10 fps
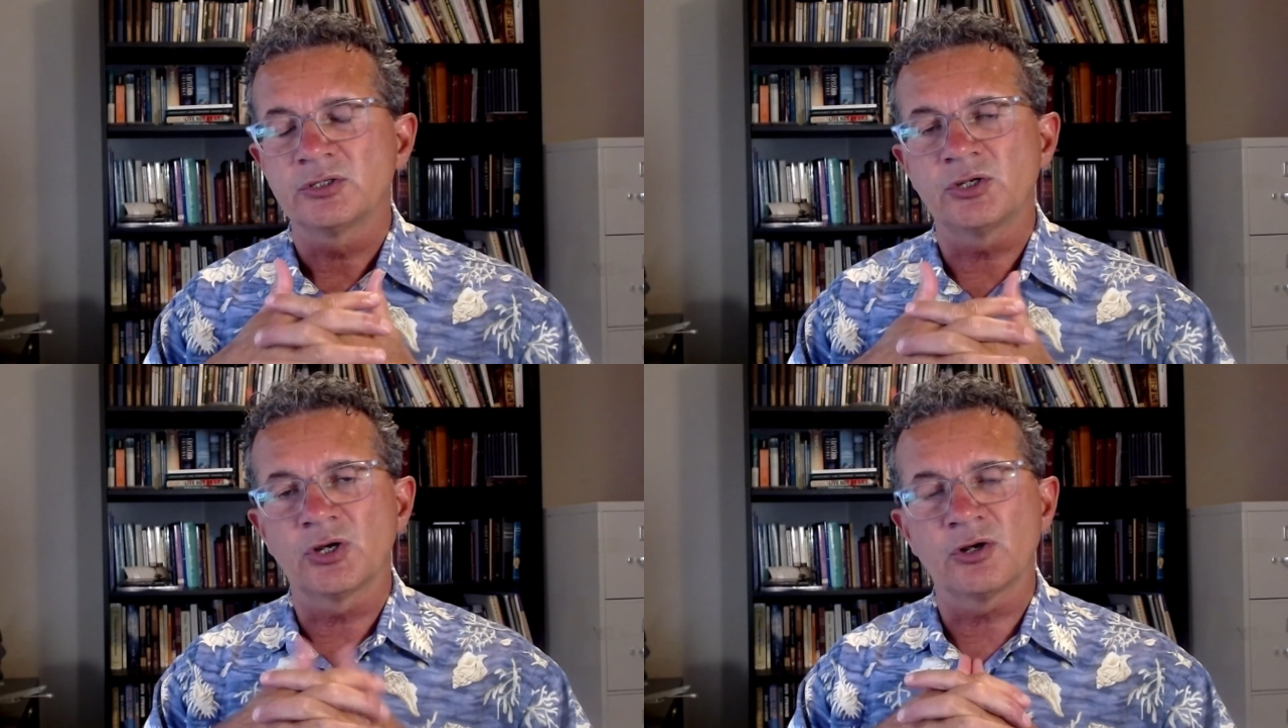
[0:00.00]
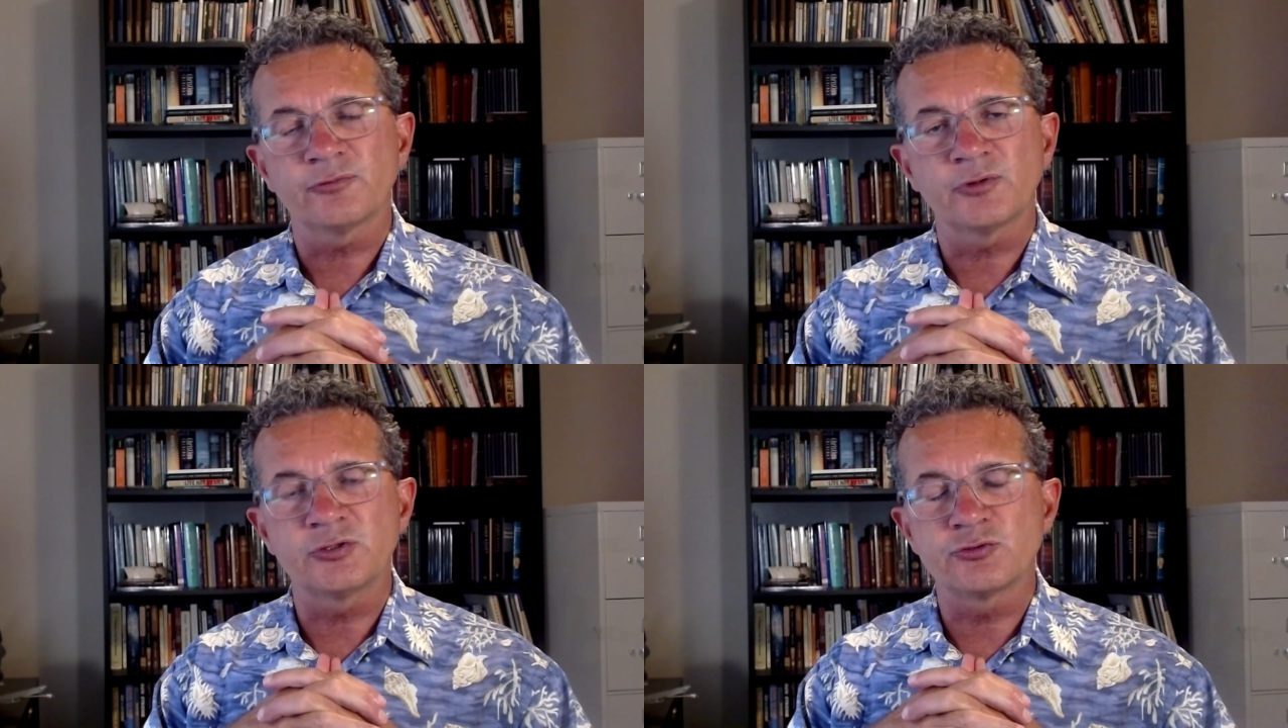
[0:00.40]

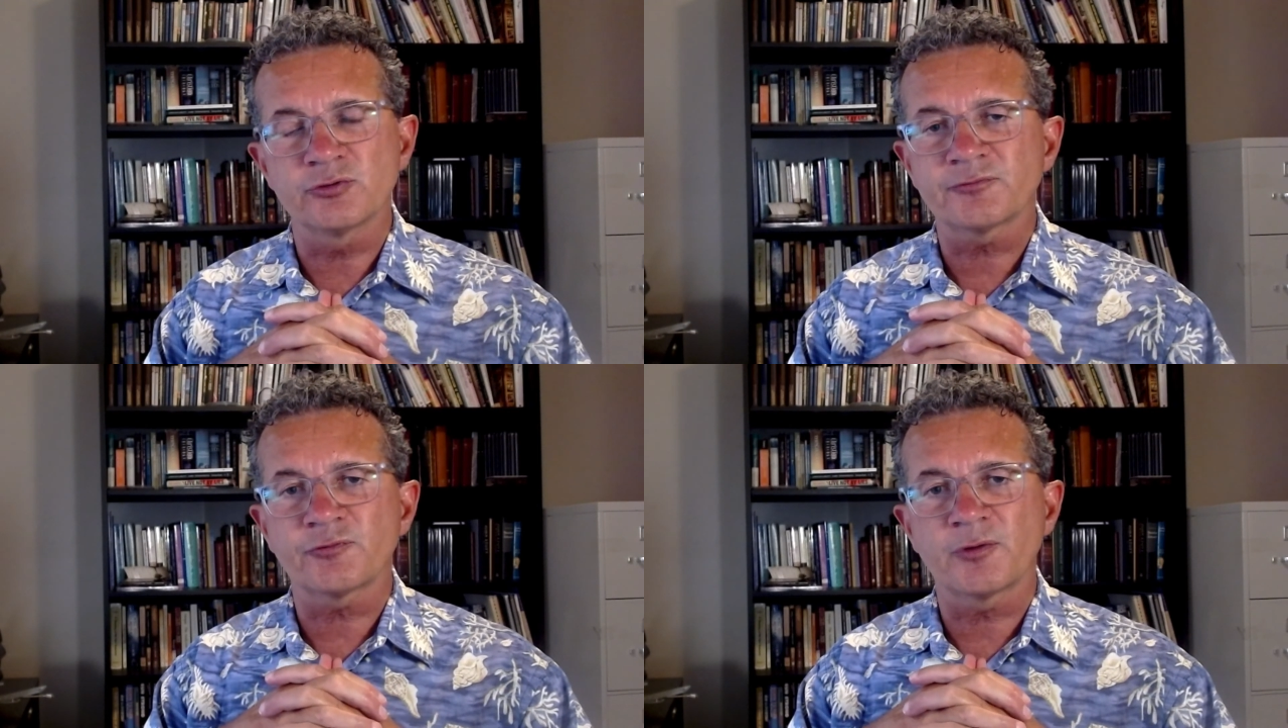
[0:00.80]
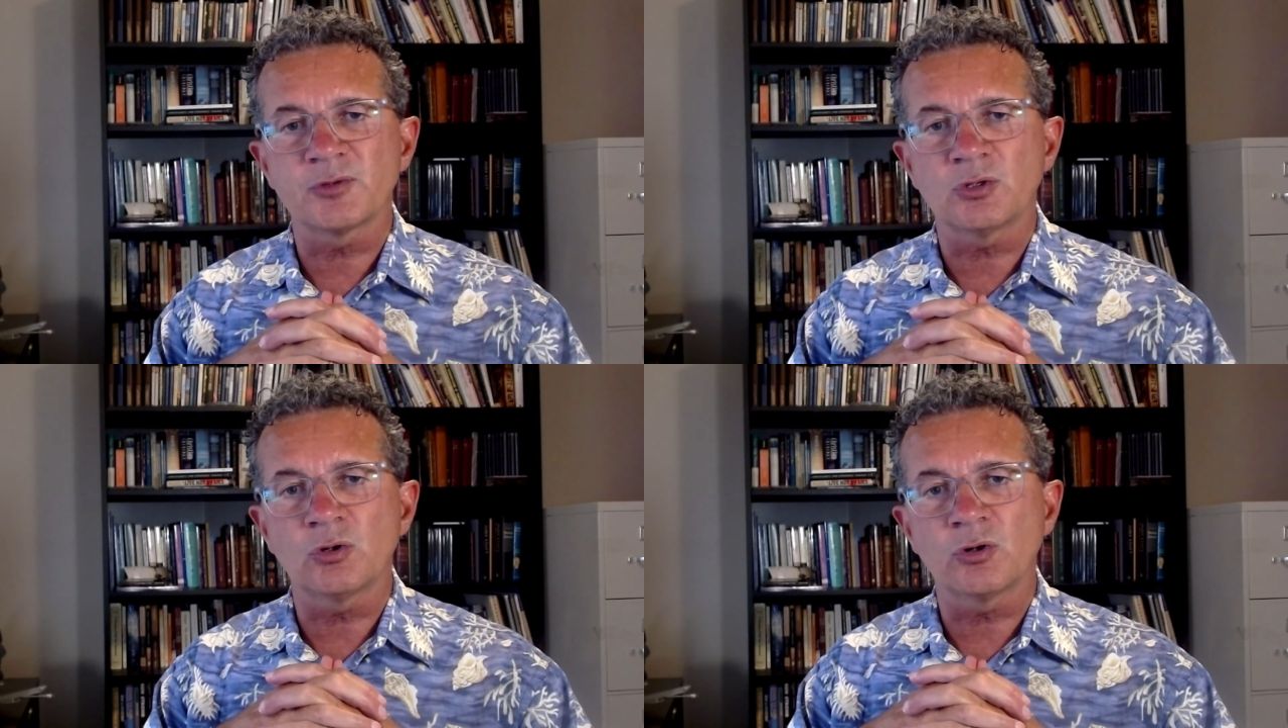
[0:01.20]
If we drift from
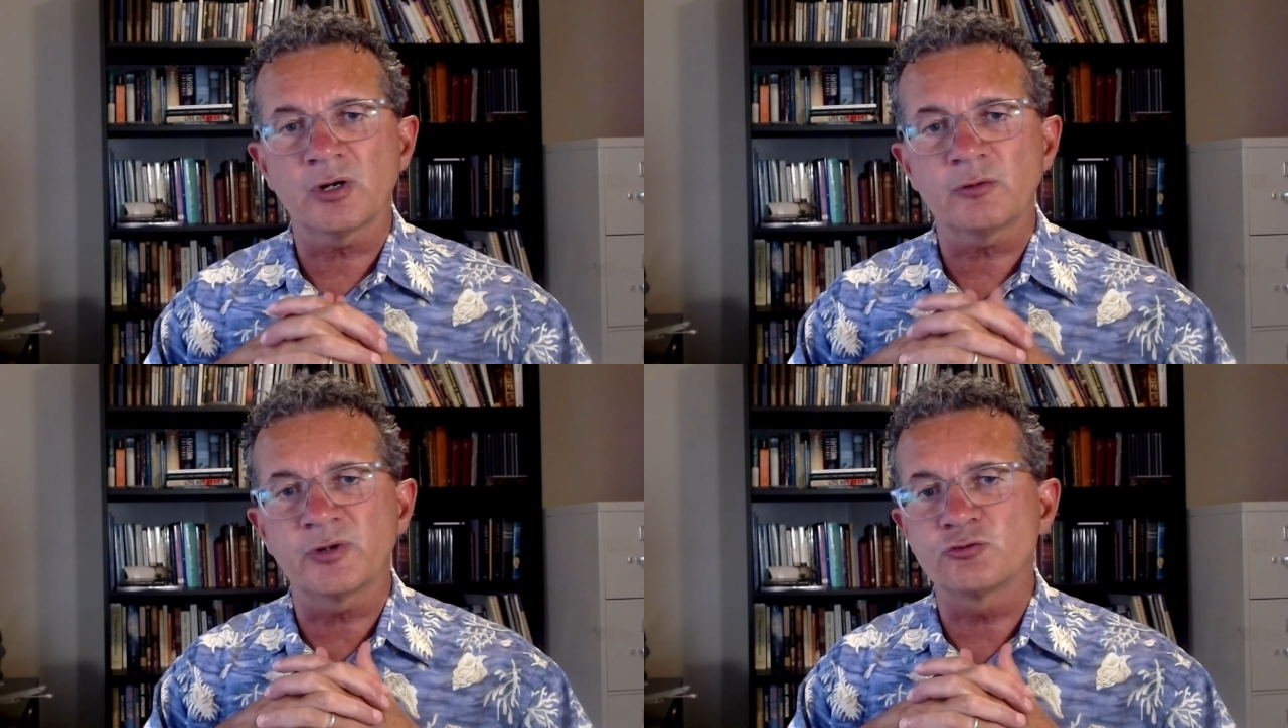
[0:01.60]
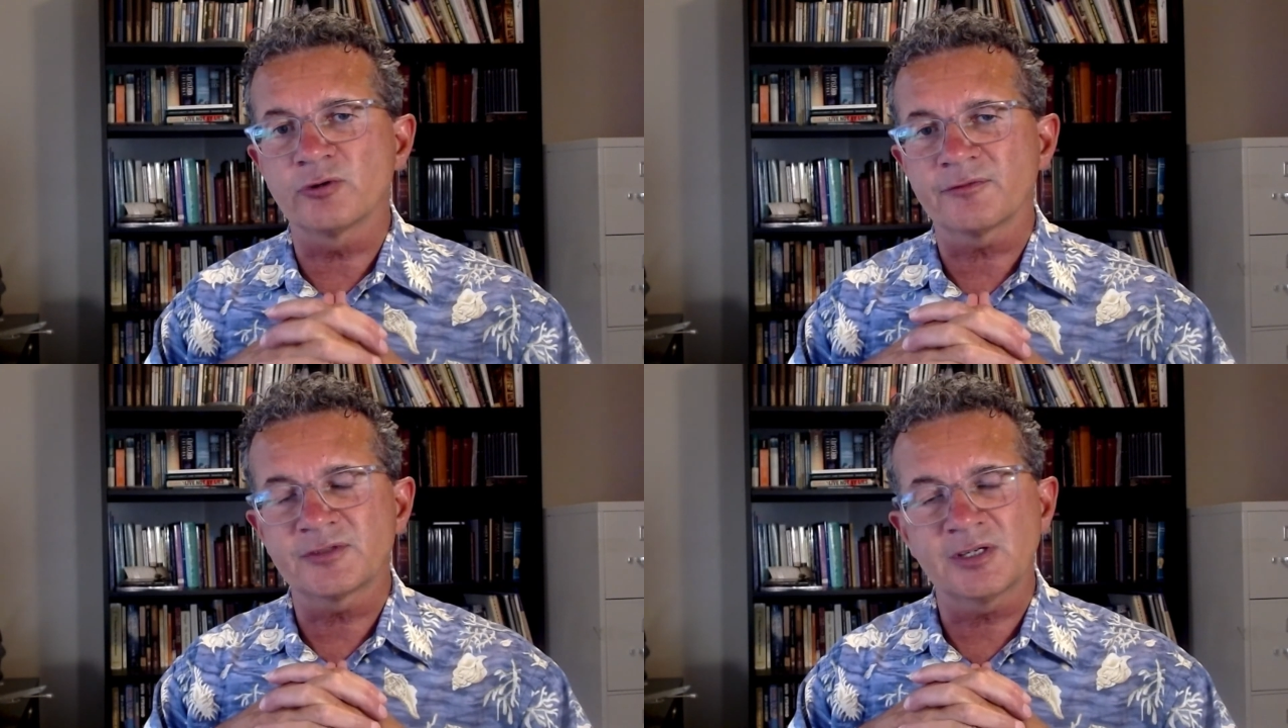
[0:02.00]
the Lord, we
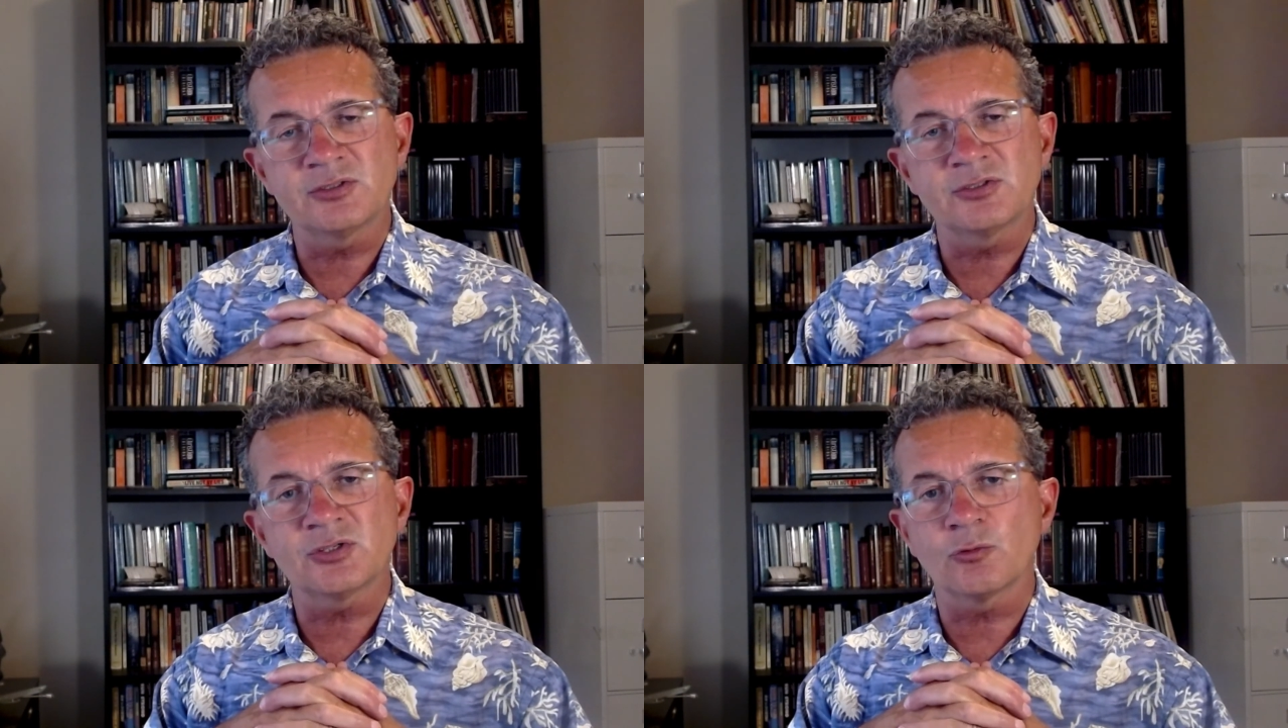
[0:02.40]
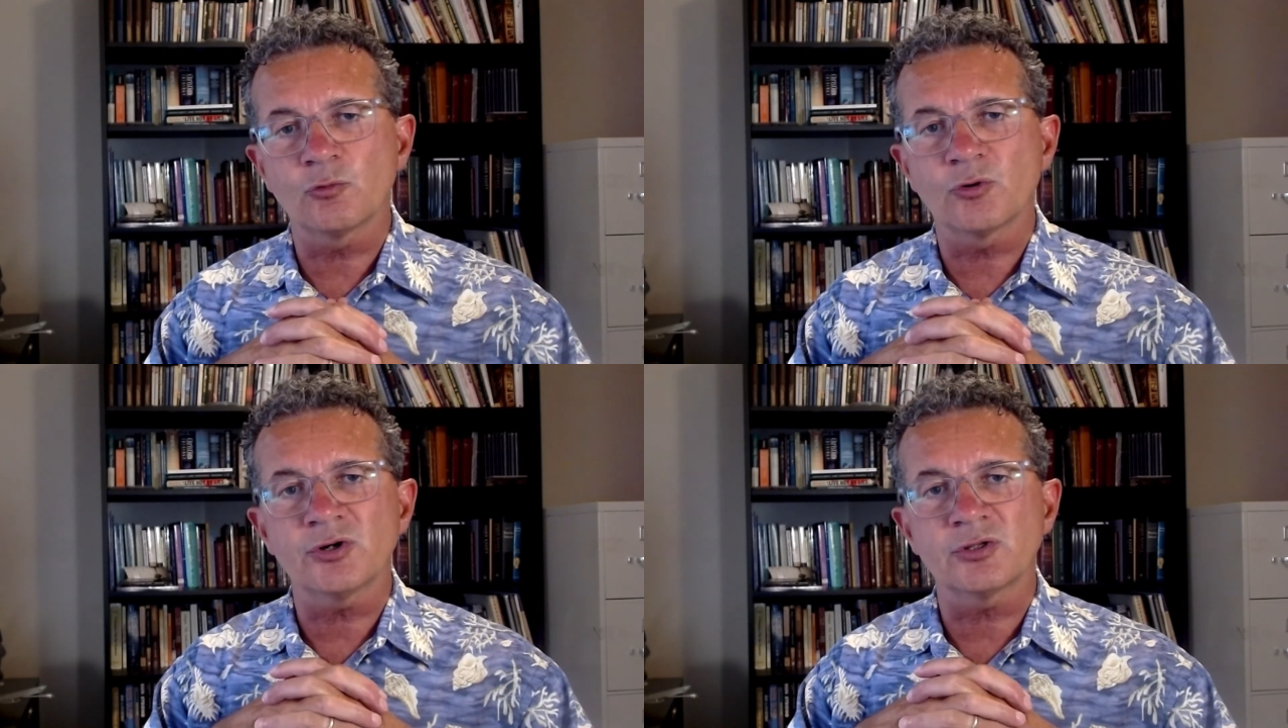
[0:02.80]
drift into the
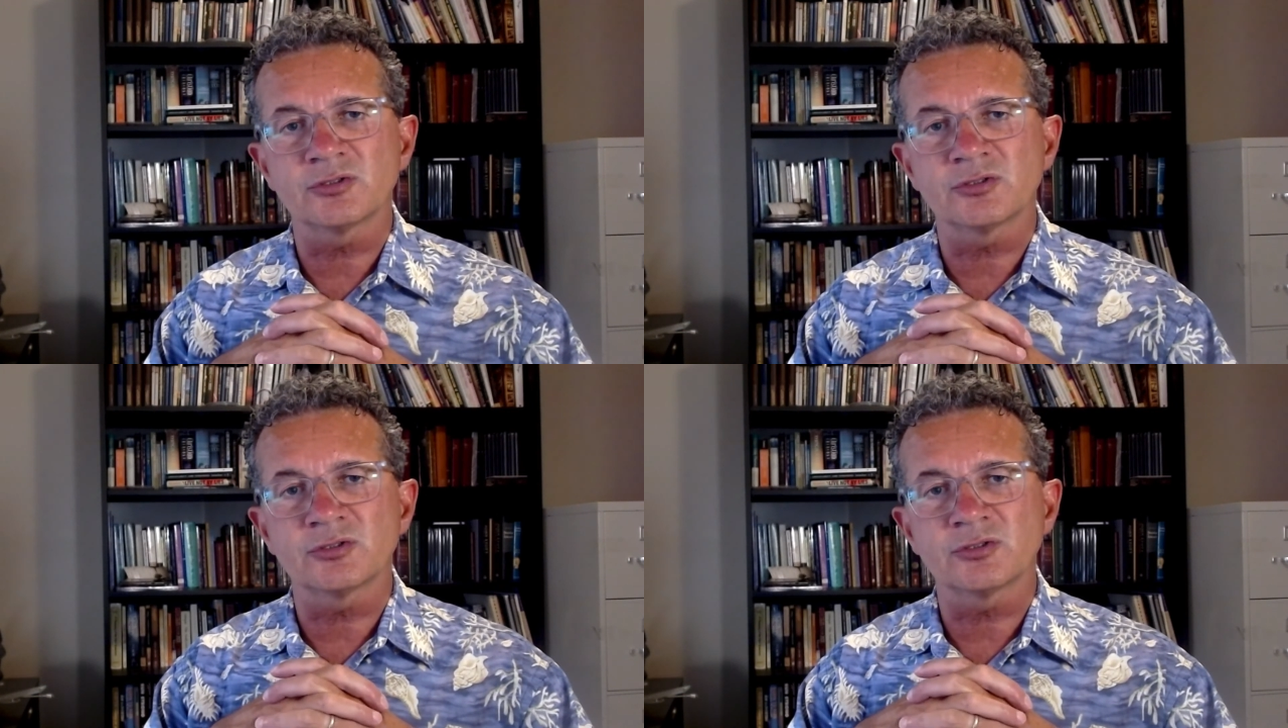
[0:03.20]
world.